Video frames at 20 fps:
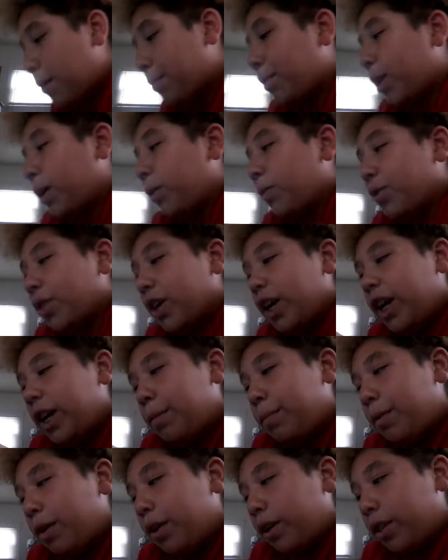play with
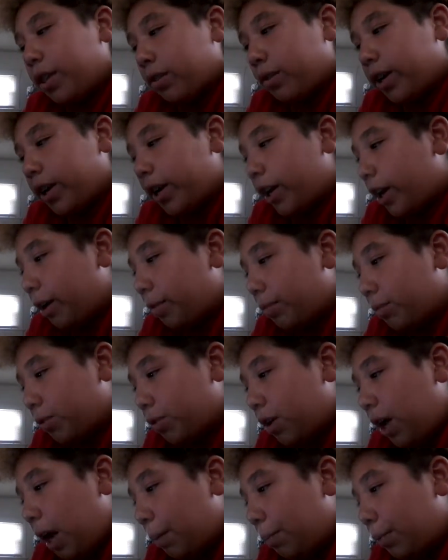Annabelle at 3 a.m. Do
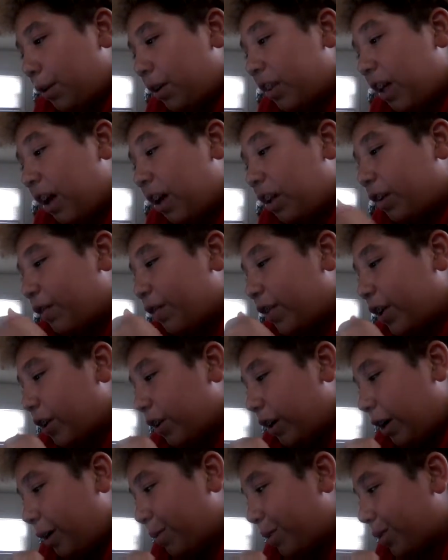not play the elevator
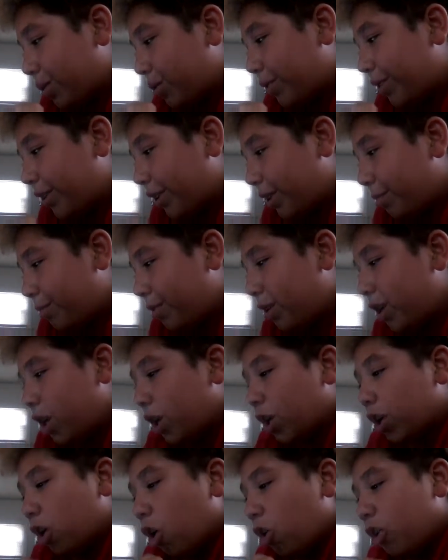game at 3 a.m.
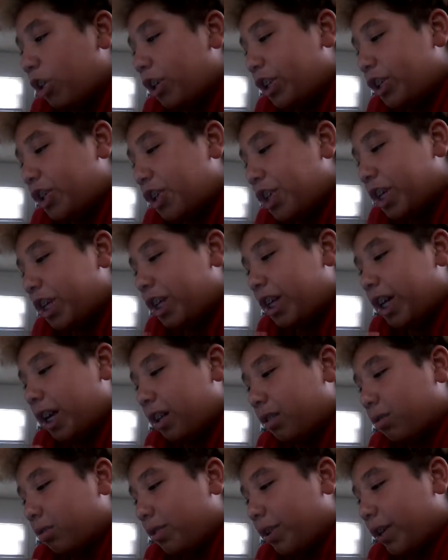Calling Chica
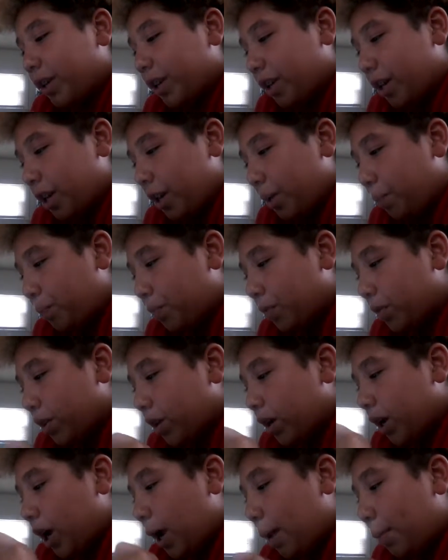at 3 a.m.
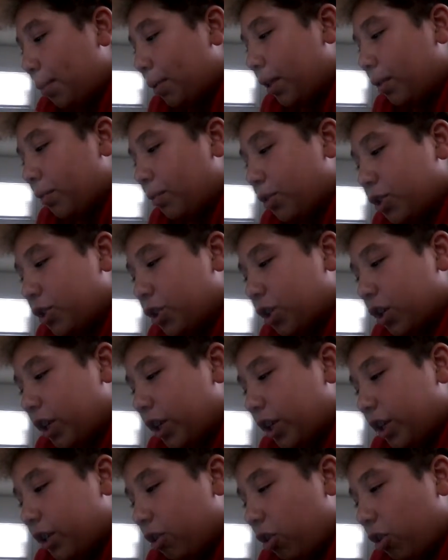I played with
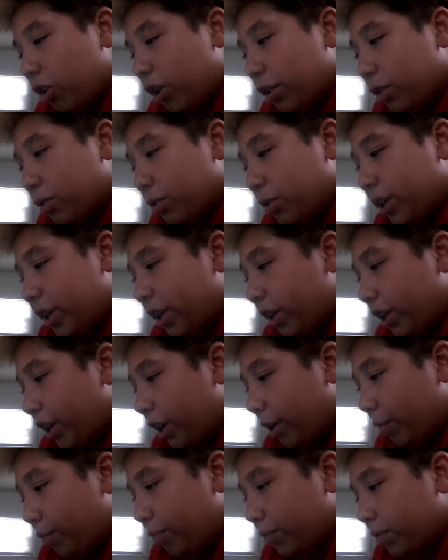Chucky doll at 3
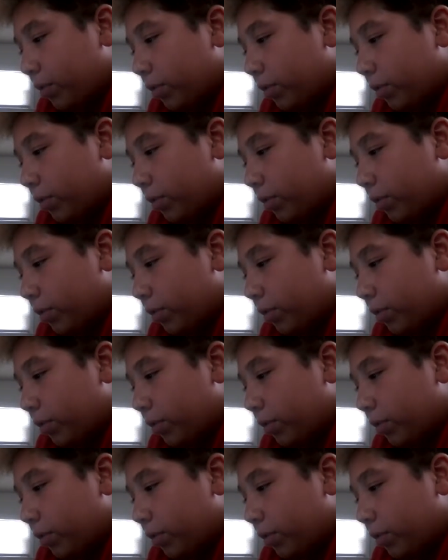a.m.